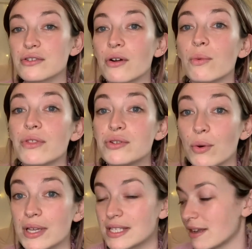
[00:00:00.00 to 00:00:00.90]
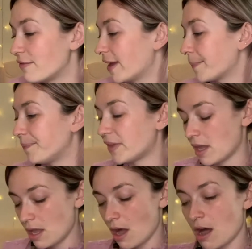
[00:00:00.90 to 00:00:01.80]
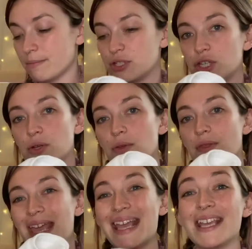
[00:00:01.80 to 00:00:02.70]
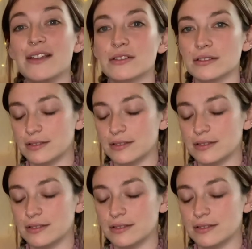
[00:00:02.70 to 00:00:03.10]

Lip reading: sock with toy stuffing up to the heel.